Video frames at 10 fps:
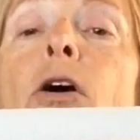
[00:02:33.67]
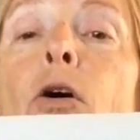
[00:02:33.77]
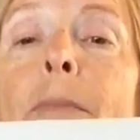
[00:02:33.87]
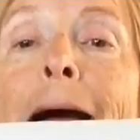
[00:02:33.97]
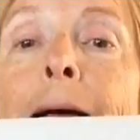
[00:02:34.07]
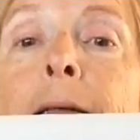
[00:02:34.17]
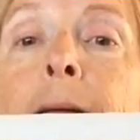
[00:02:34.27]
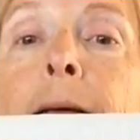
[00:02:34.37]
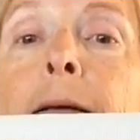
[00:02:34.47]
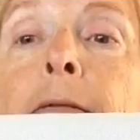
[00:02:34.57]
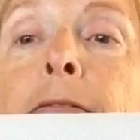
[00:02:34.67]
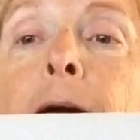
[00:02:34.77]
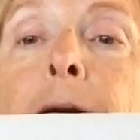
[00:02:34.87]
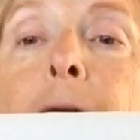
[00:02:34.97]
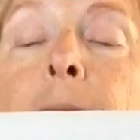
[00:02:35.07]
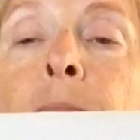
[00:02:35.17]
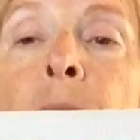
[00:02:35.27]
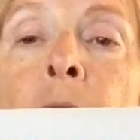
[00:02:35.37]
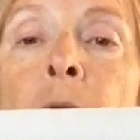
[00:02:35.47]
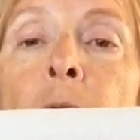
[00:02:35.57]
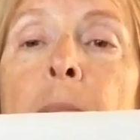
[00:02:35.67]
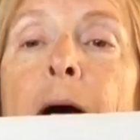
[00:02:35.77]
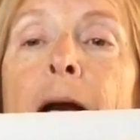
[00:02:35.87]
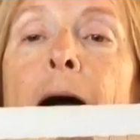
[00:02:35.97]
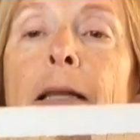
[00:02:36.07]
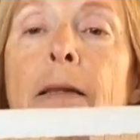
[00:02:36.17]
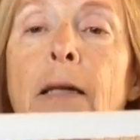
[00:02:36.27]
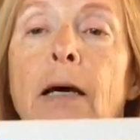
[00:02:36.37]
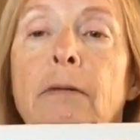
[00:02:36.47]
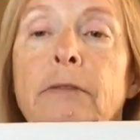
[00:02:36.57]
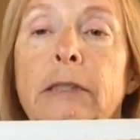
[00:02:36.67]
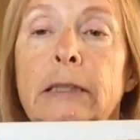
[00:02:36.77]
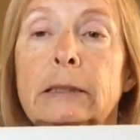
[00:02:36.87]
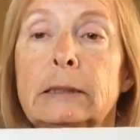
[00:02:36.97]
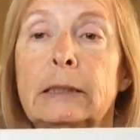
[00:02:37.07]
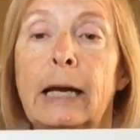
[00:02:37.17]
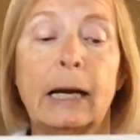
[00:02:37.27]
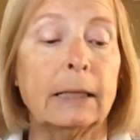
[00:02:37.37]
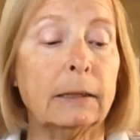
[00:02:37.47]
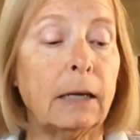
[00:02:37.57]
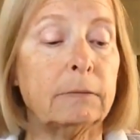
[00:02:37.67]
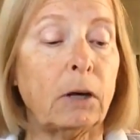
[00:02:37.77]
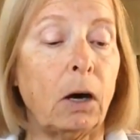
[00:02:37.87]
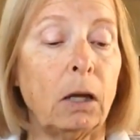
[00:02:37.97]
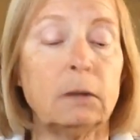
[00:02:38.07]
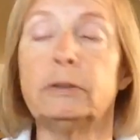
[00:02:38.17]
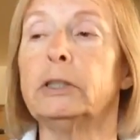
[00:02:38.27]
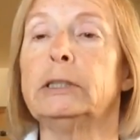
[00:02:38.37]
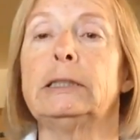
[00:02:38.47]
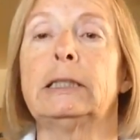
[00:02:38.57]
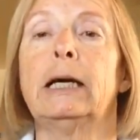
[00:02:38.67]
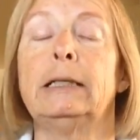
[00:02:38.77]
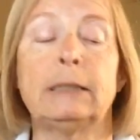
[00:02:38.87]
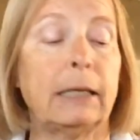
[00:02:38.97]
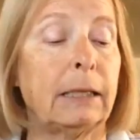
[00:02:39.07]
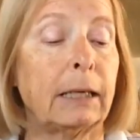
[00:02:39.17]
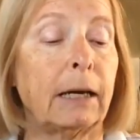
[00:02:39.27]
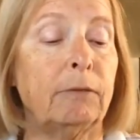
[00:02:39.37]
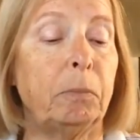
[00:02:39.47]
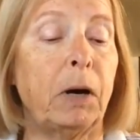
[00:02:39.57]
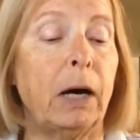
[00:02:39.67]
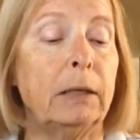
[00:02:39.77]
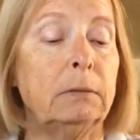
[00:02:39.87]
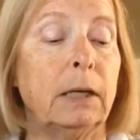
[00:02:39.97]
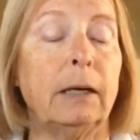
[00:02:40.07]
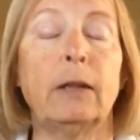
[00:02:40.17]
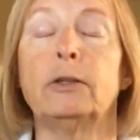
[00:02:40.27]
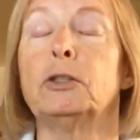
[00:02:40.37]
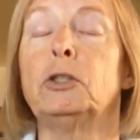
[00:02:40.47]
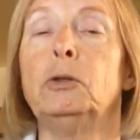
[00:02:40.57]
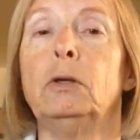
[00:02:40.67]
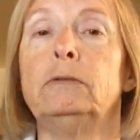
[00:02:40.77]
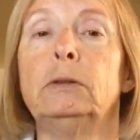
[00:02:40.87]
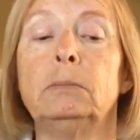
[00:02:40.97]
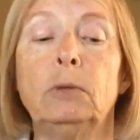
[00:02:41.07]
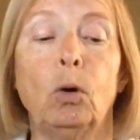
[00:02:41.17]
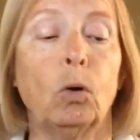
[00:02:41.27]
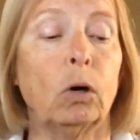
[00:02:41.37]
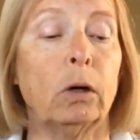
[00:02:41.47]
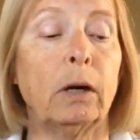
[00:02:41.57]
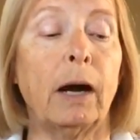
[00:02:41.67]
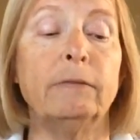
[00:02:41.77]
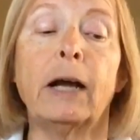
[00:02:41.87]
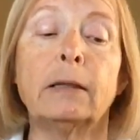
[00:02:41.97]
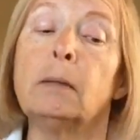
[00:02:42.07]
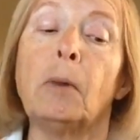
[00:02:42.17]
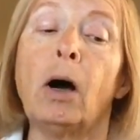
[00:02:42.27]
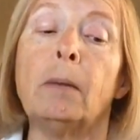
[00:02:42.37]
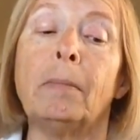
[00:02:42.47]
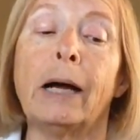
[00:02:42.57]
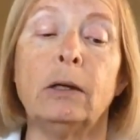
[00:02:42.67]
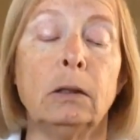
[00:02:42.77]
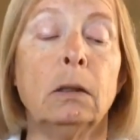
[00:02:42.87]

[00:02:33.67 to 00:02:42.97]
I'll go back to the confetti. But I love this, and I love all of her designs. I think I've bought another 2 of them, or I've got them on my